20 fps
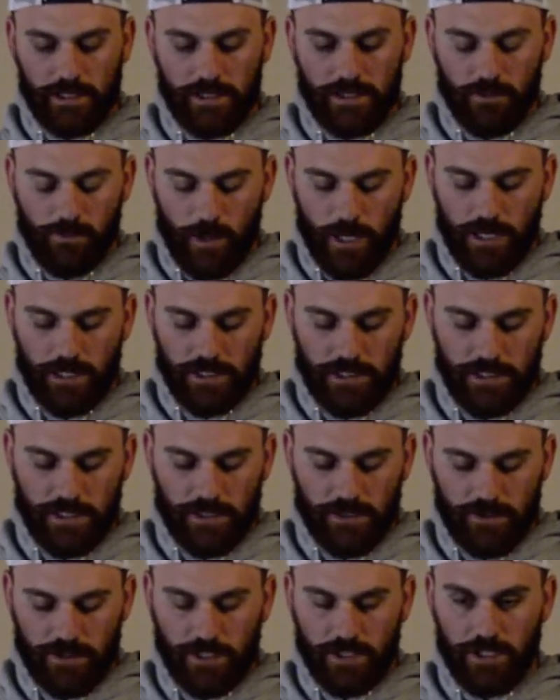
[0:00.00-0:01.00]
The products that
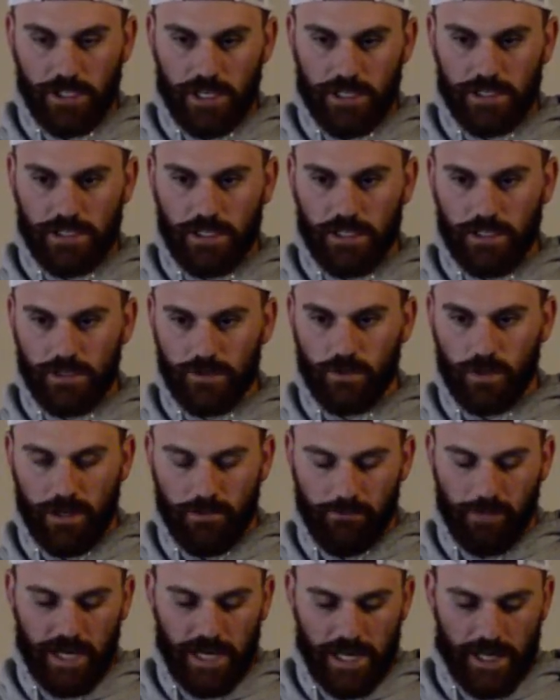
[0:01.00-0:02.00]
are suggested is what I'm
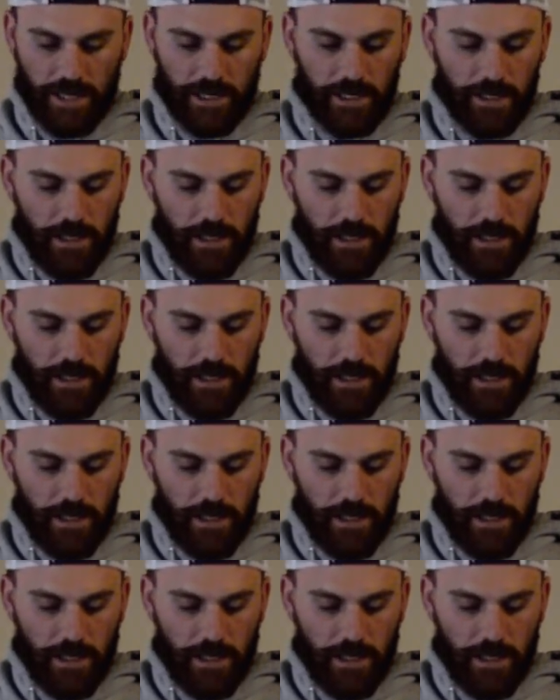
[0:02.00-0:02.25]
buying.